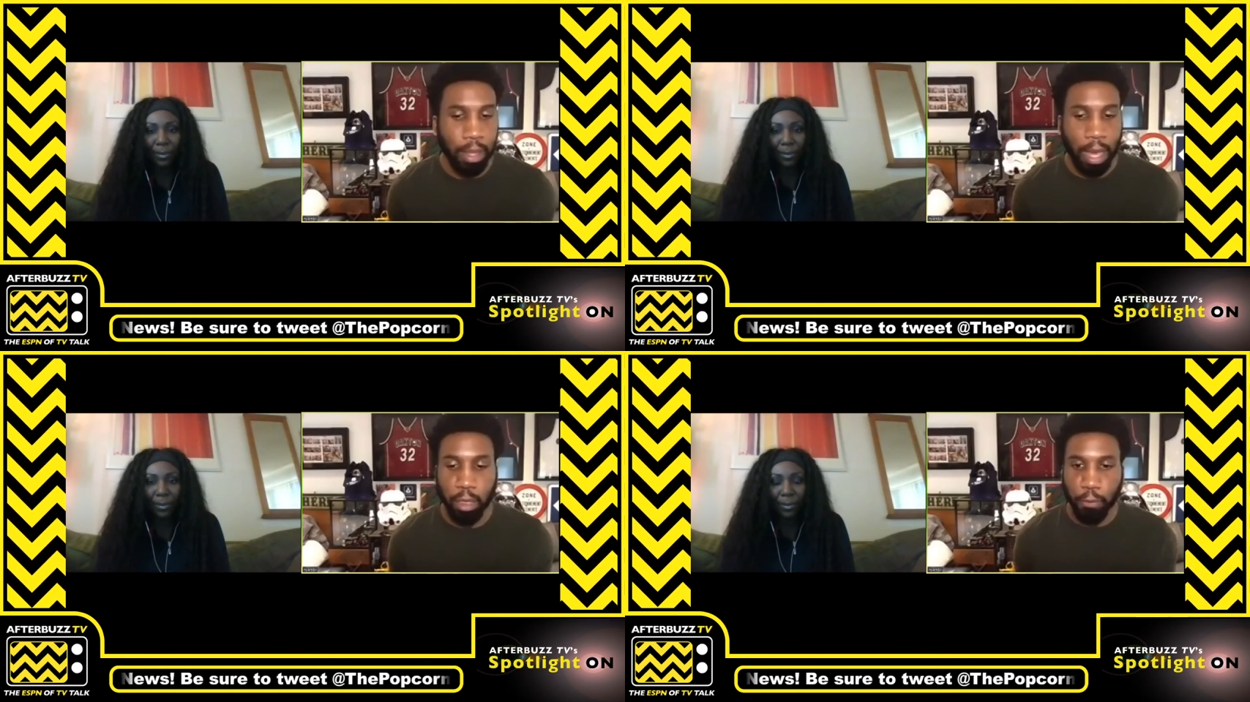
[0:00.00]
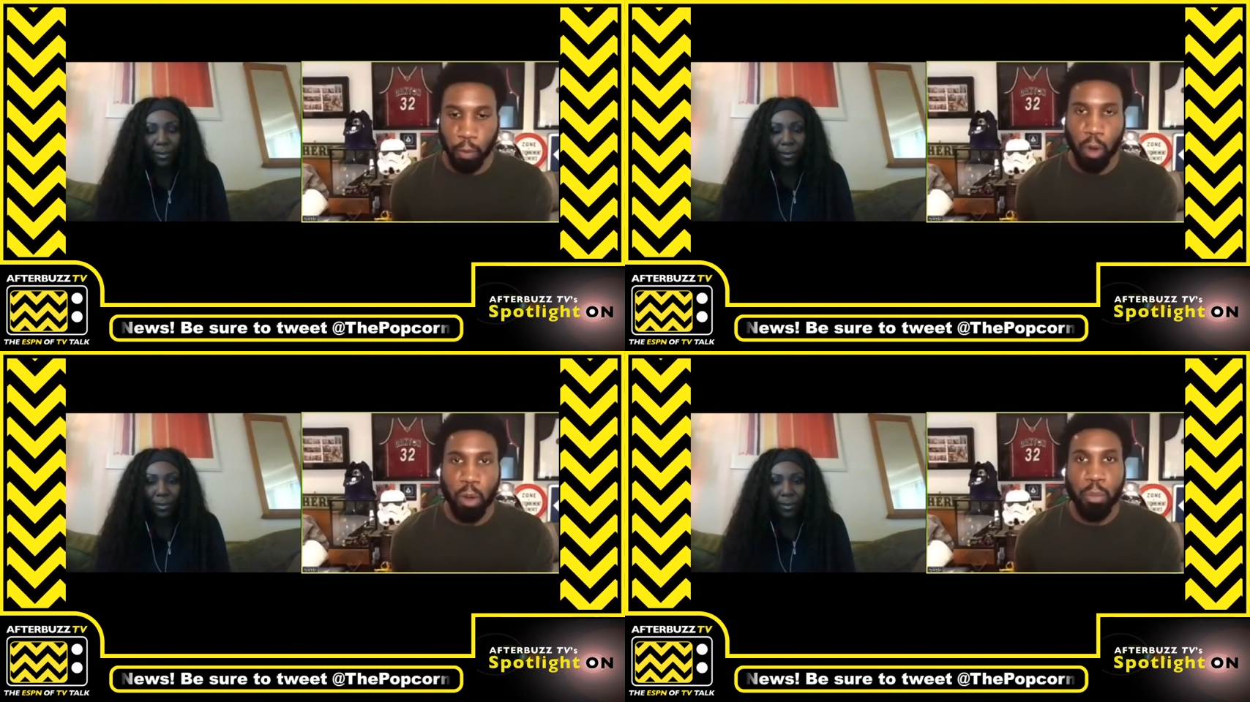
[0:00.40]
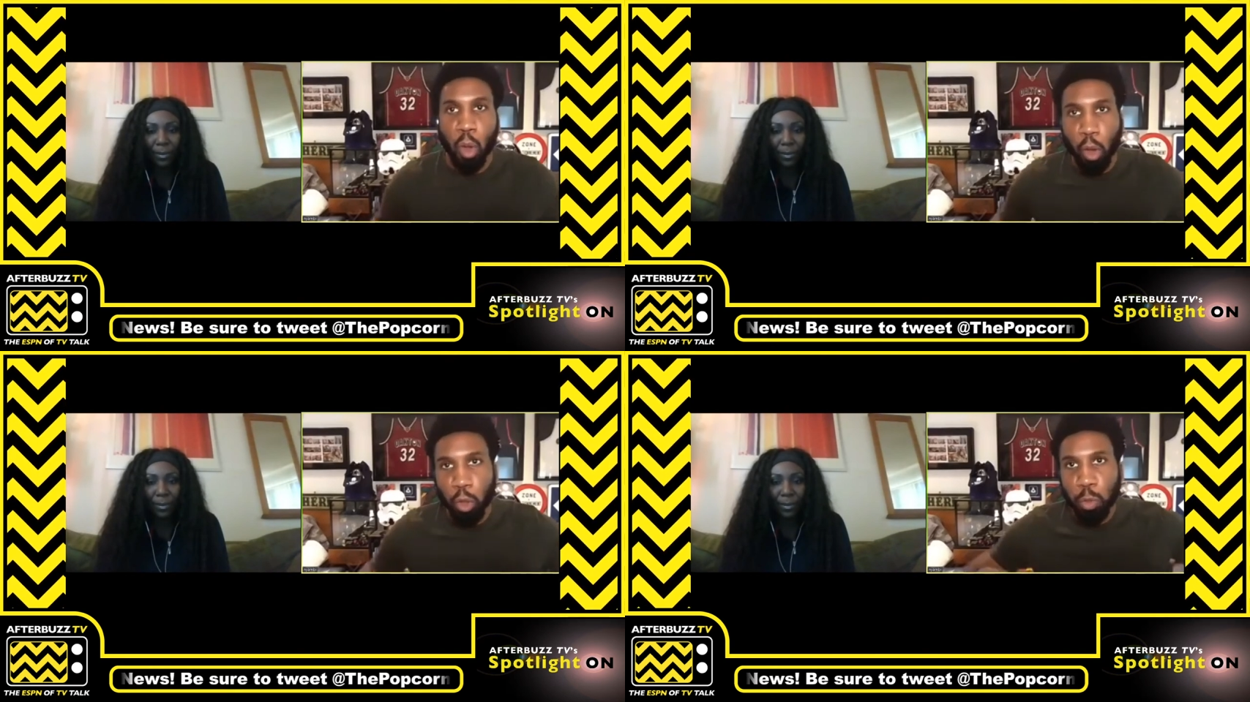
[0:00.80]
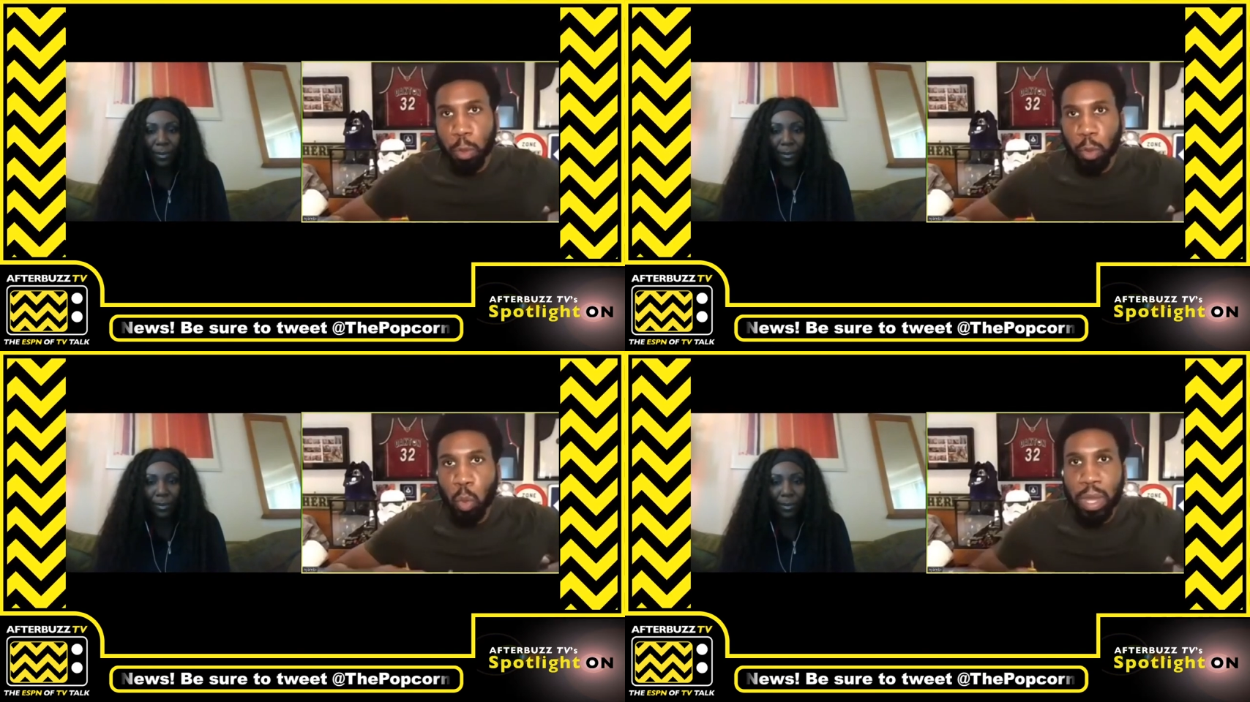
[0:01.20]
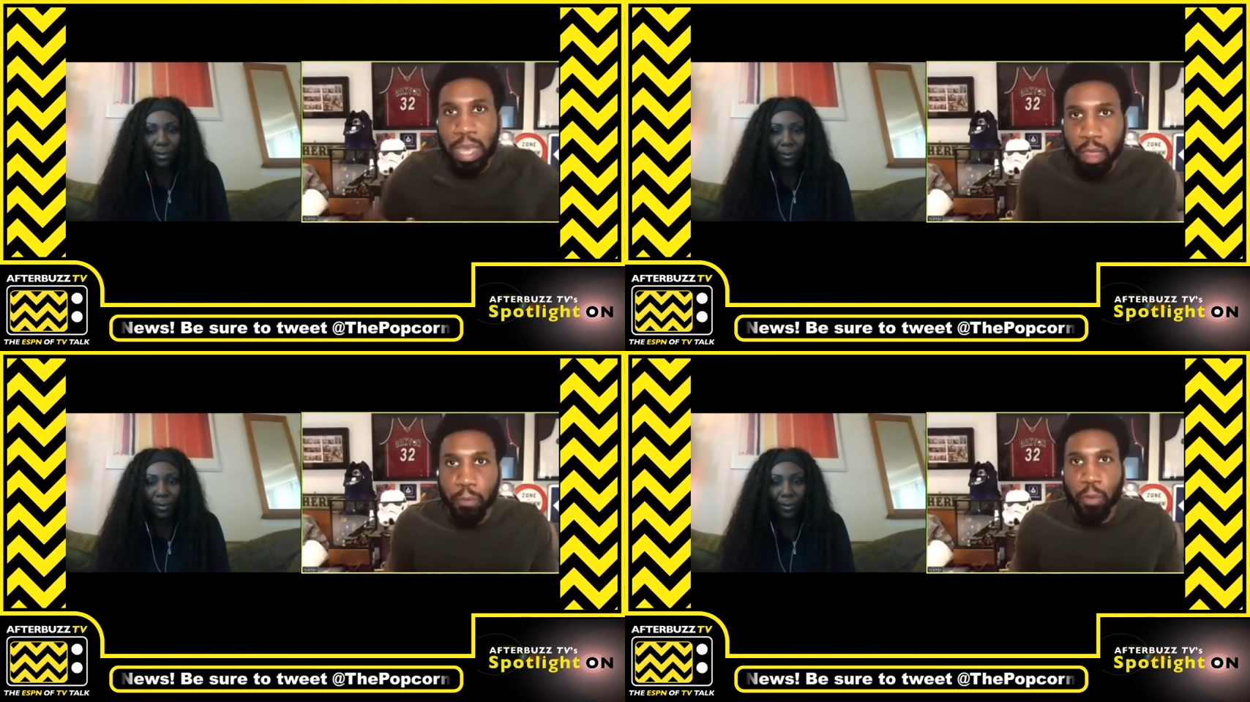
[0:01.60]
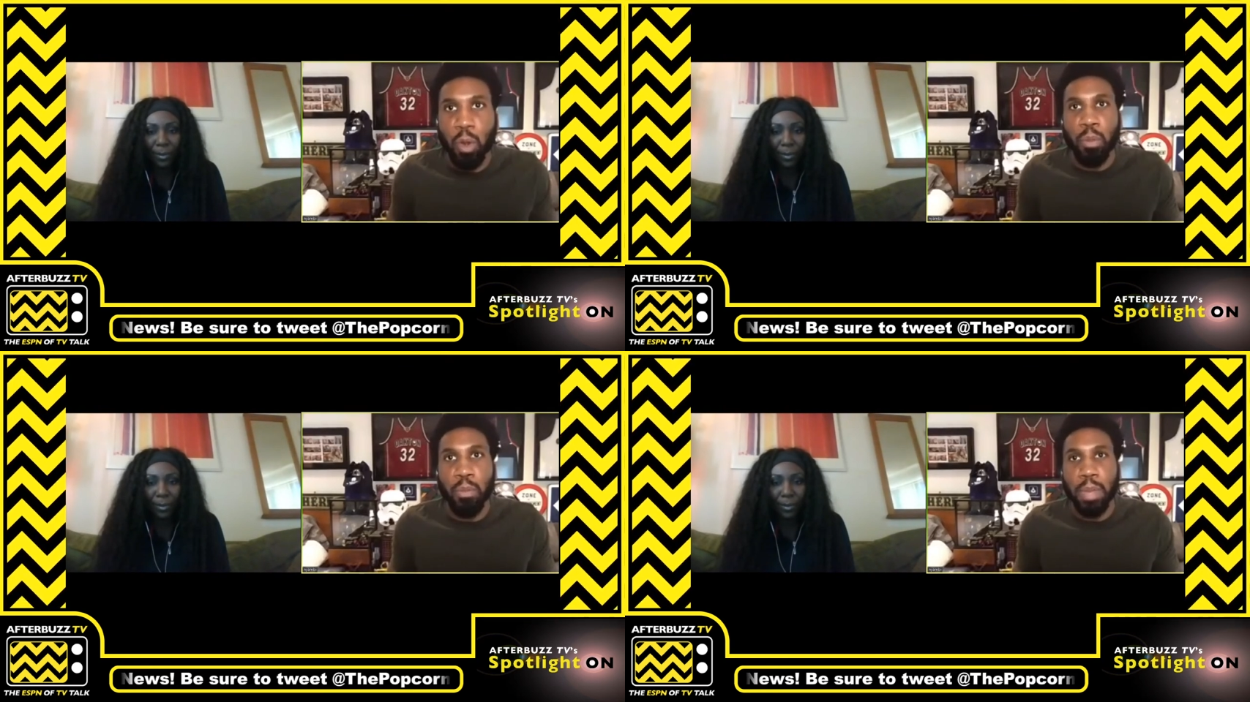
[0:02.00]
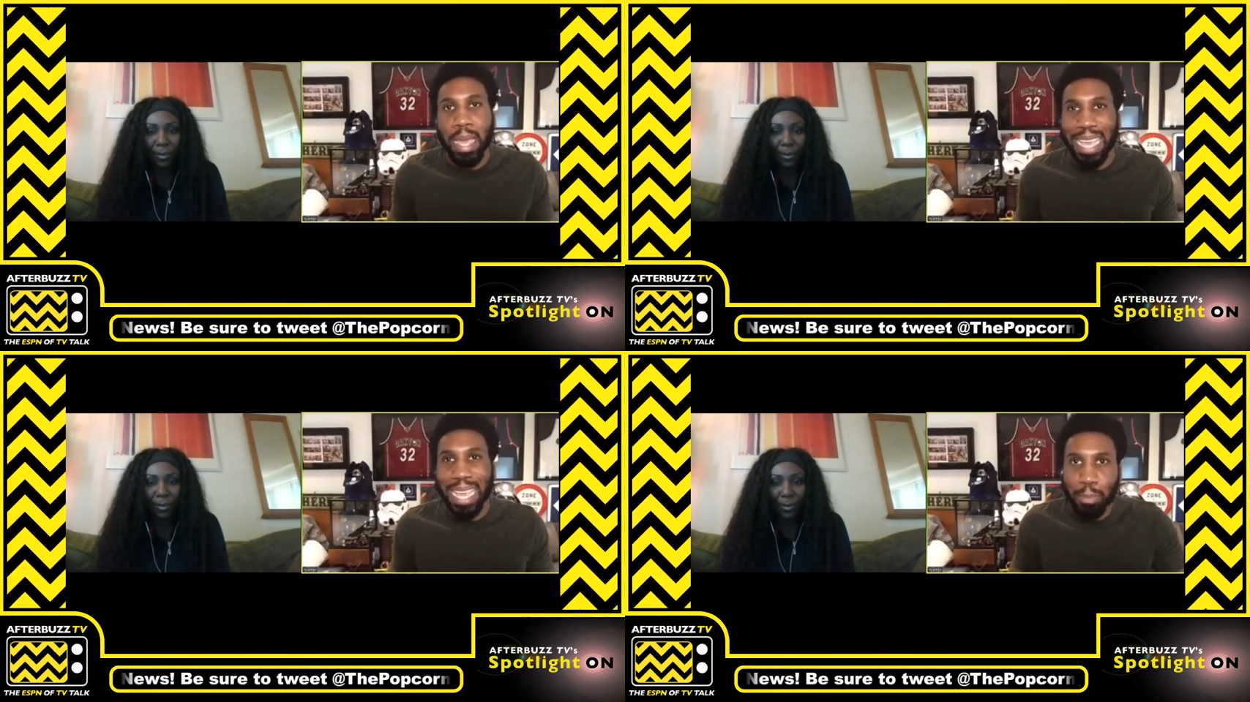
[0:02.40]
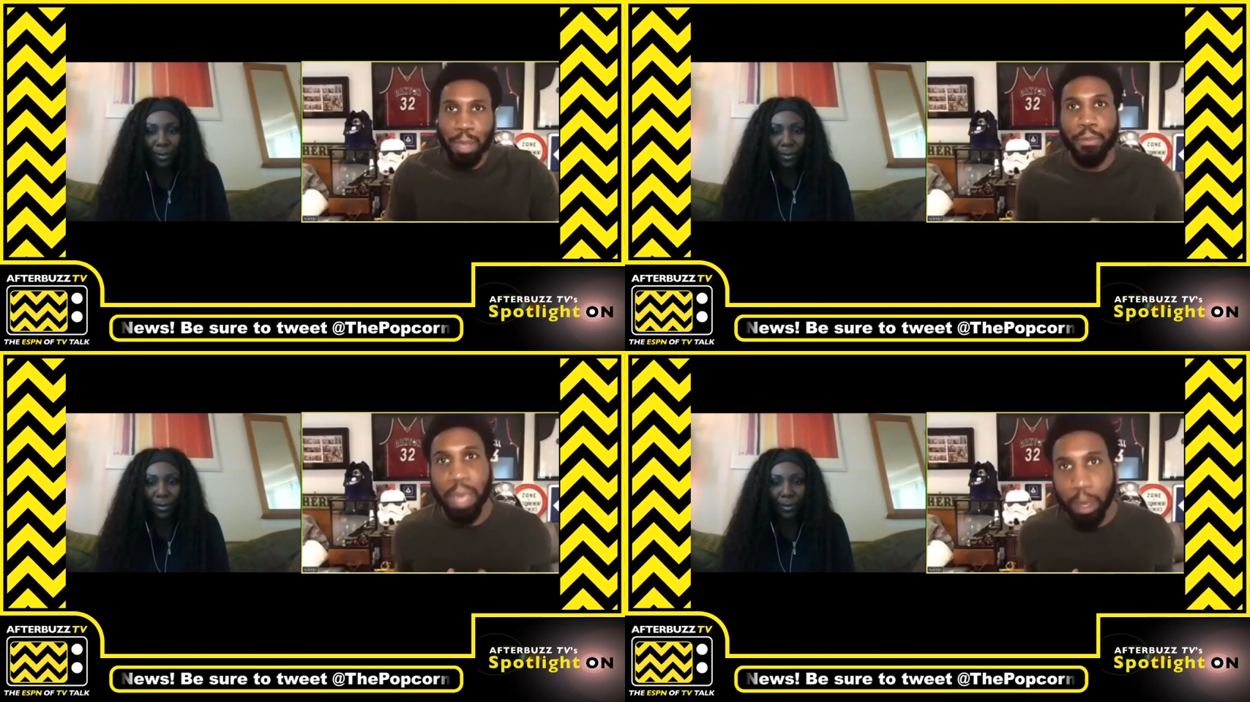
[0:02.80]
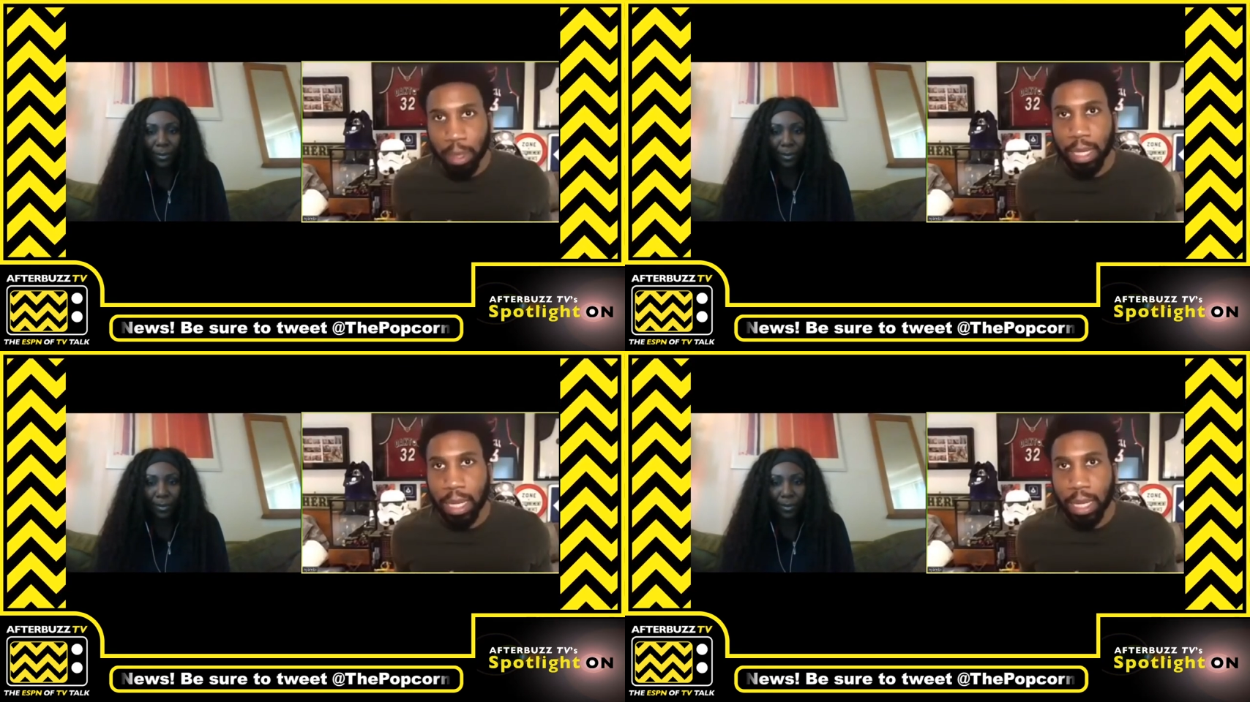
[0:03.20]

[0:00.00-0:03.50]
Speaker 1: at the firm, all those people who are in the firm as my family,